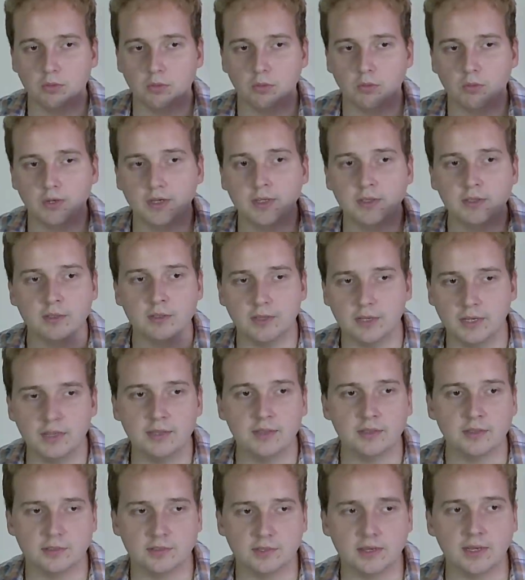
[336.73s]
In
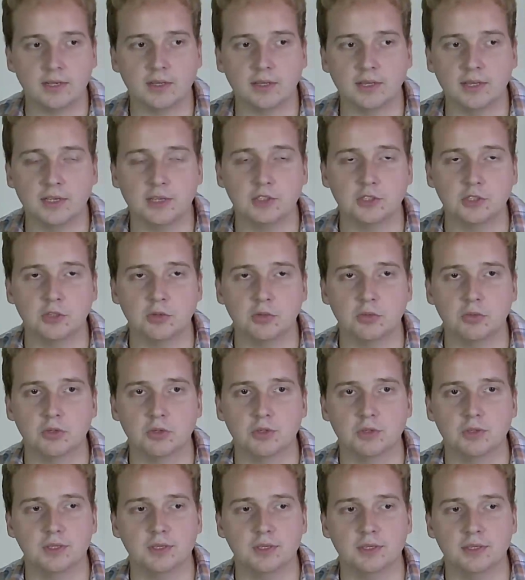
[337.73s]
the psychological
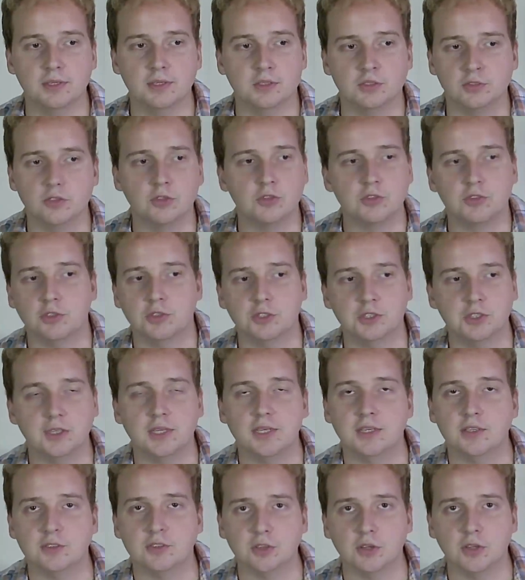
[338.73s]
world, there's no such
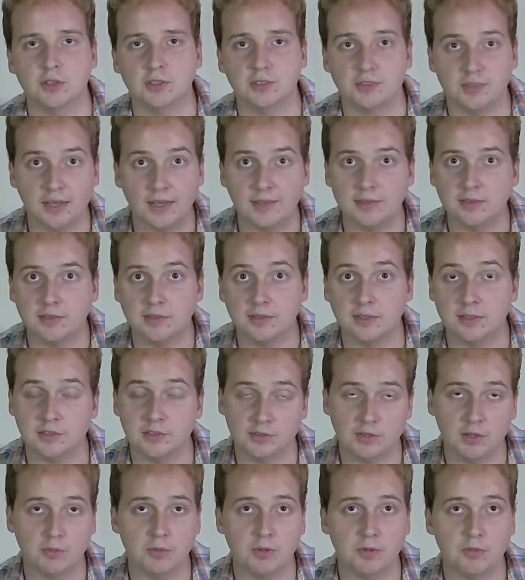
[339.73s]
thing as all these entities
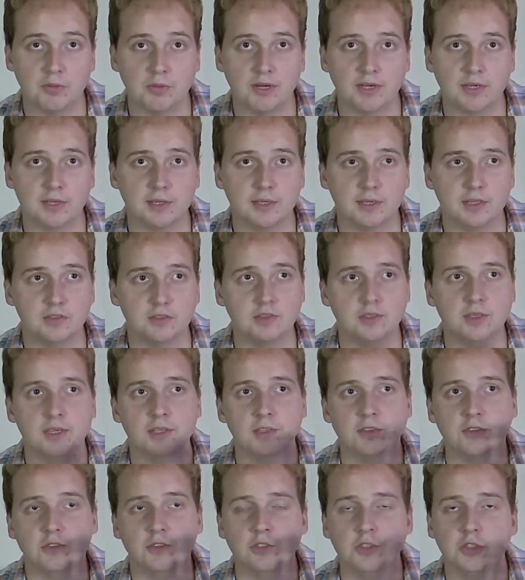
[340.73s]
that we recognize.
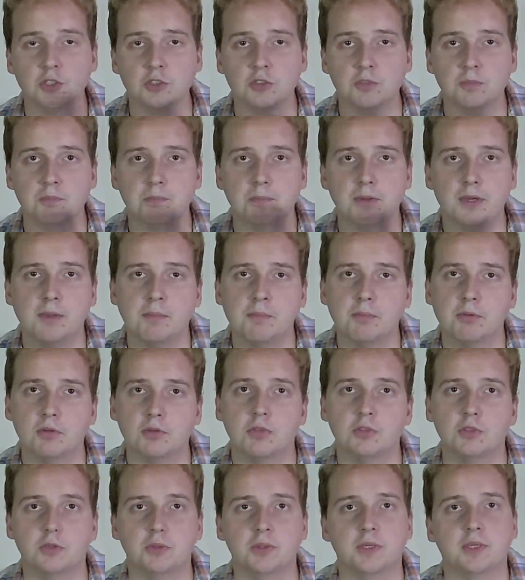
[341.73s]
It's just people
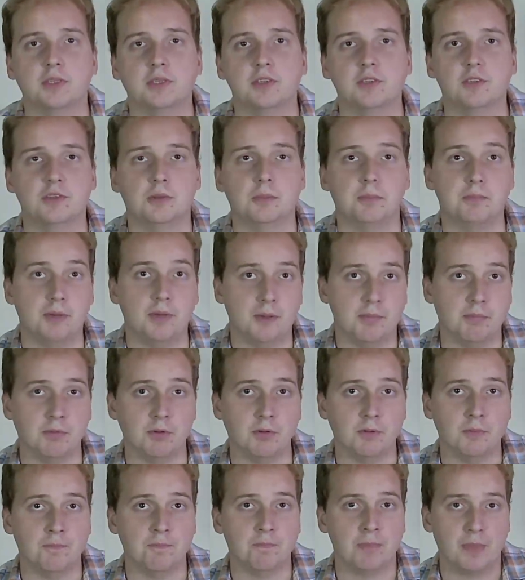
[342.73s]
doing this to
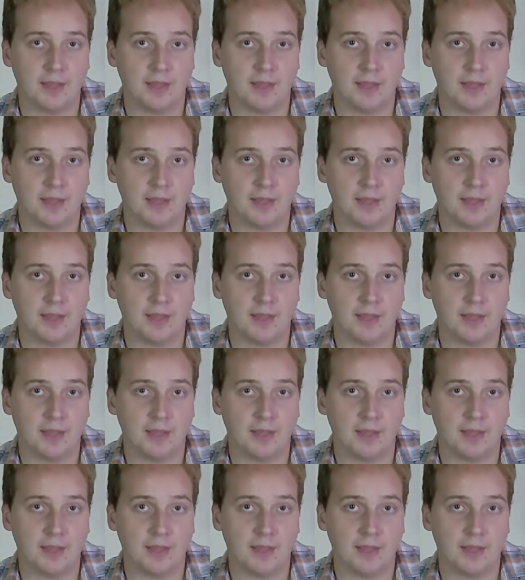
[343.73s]
people.